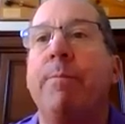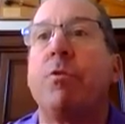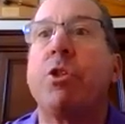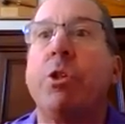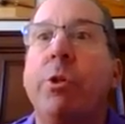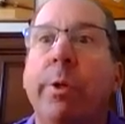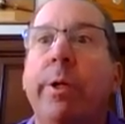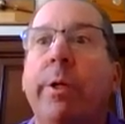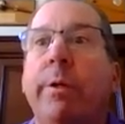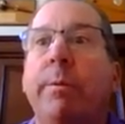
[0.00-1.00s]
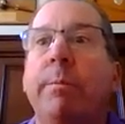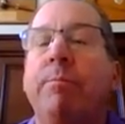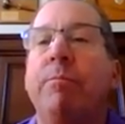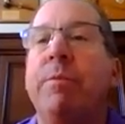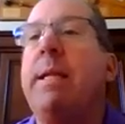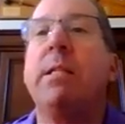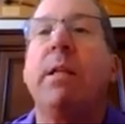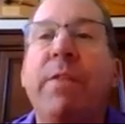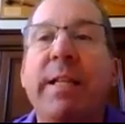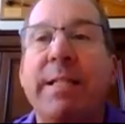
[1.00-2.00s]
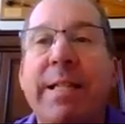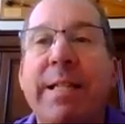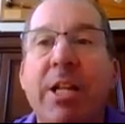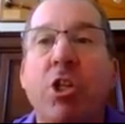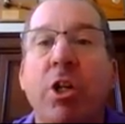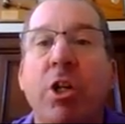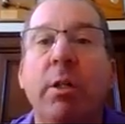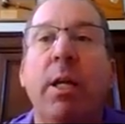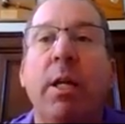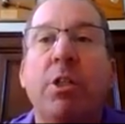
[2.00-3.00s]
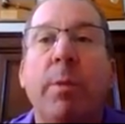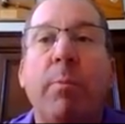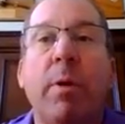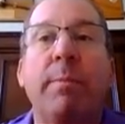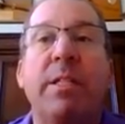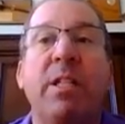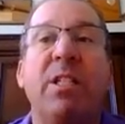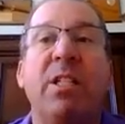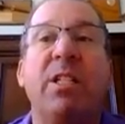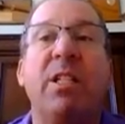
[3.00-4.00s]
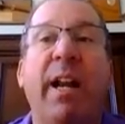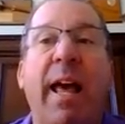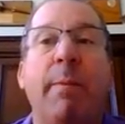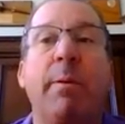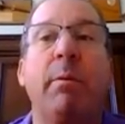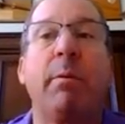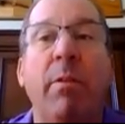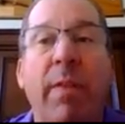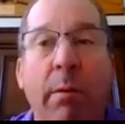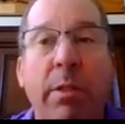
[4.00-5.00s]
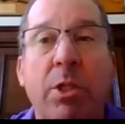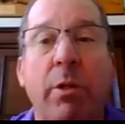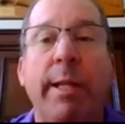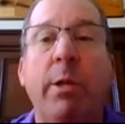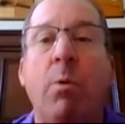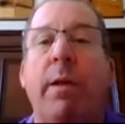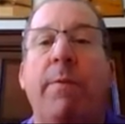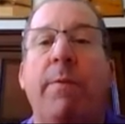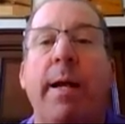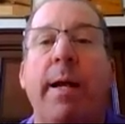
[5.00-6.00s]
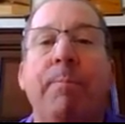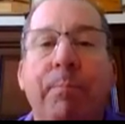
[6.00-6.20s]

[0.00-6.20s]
sewer, things of this nature. So the premises is not habitable. That would certainly qualify.